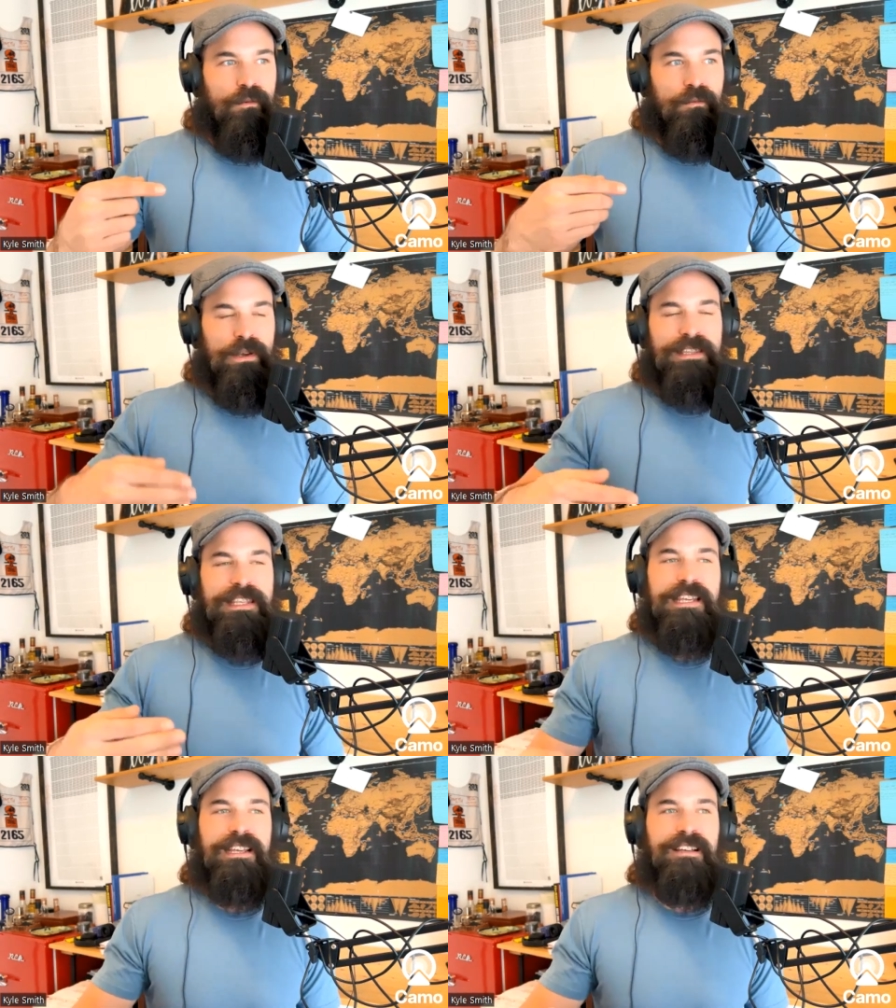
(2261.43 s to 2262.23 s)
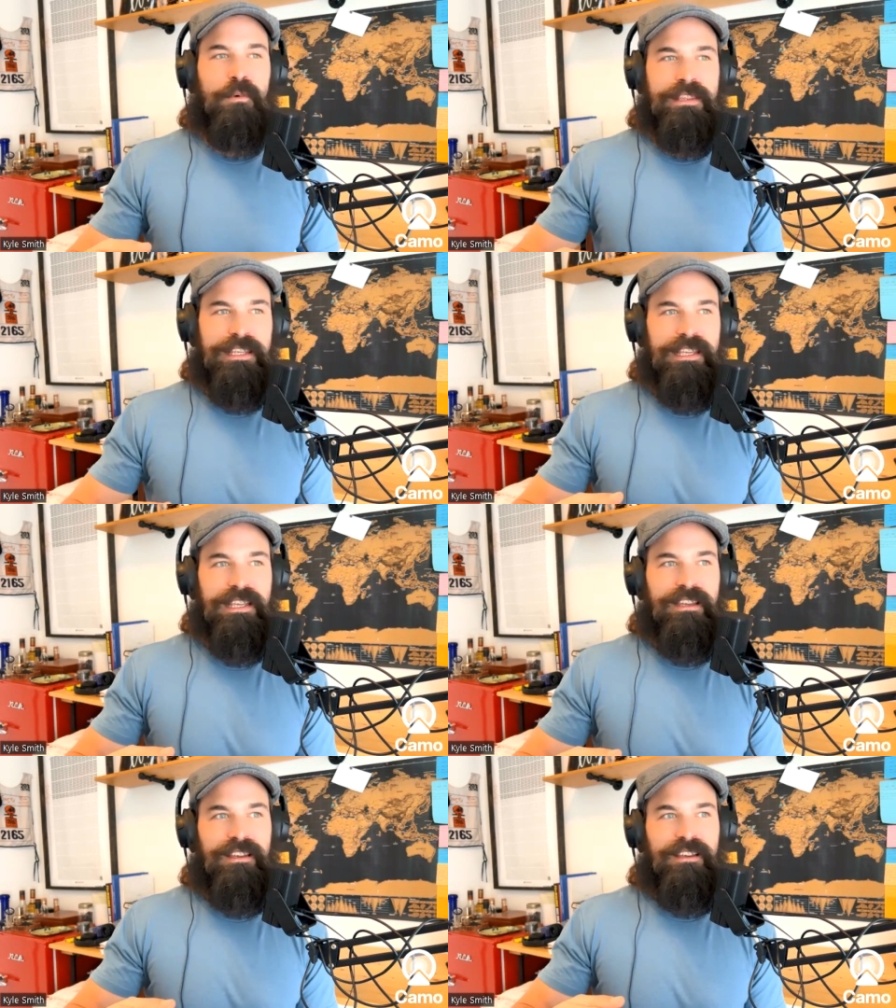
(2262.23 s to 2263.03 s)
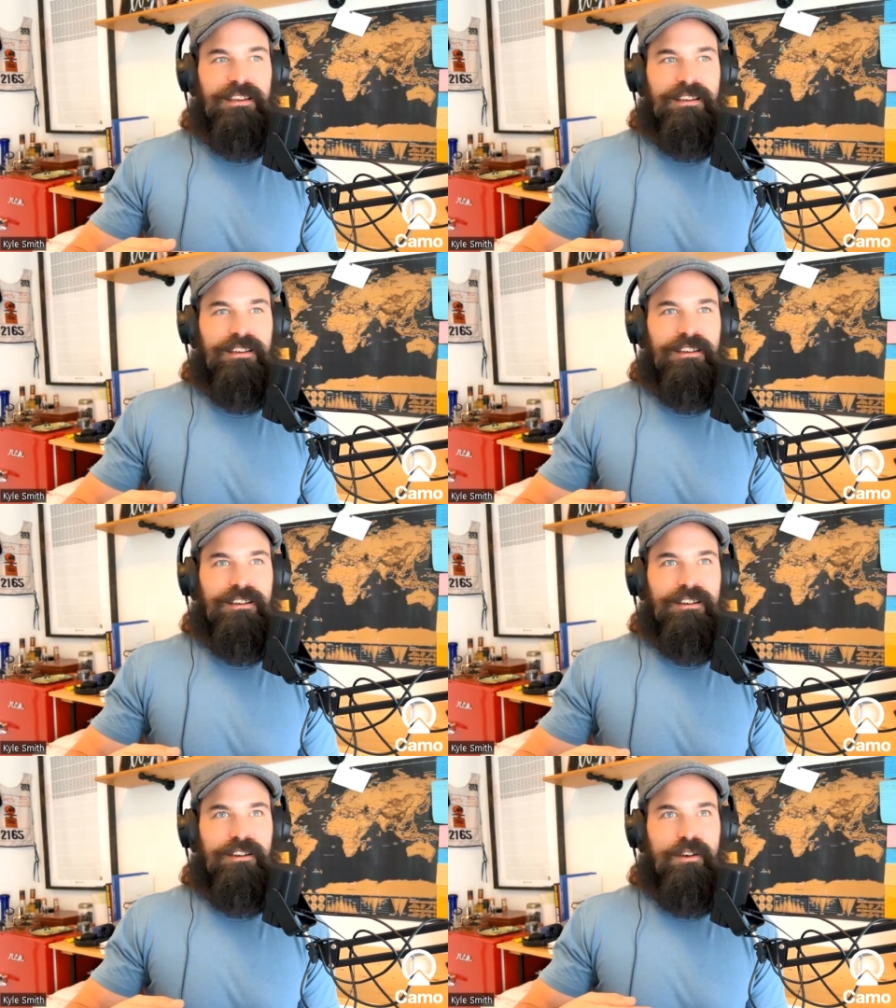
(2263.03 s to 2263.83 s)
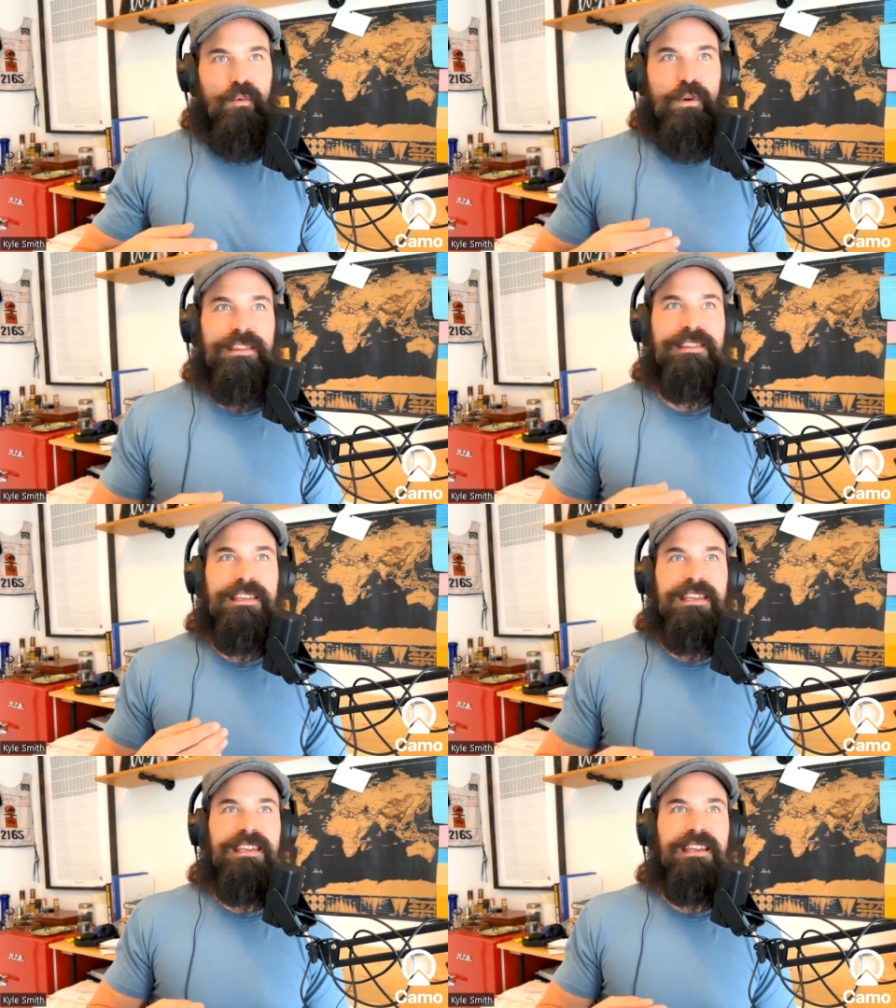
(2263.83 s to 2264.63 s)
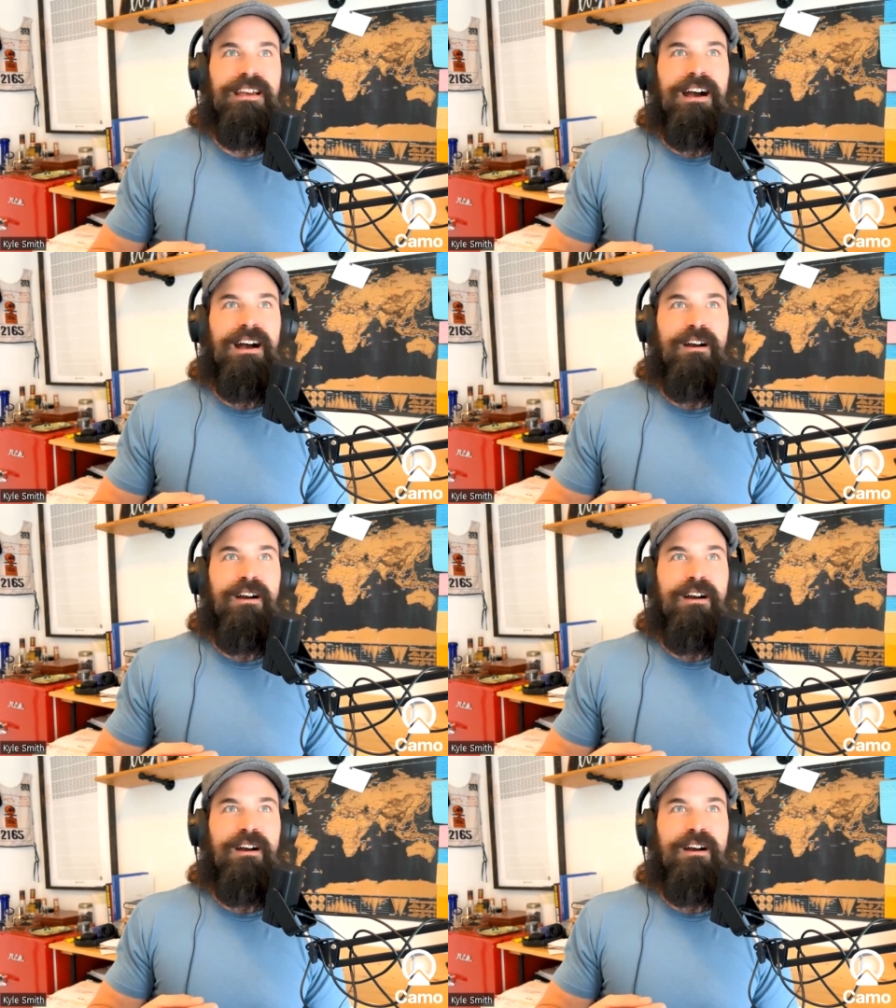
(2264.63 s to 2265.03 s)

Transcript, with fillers: with the with the with the uh,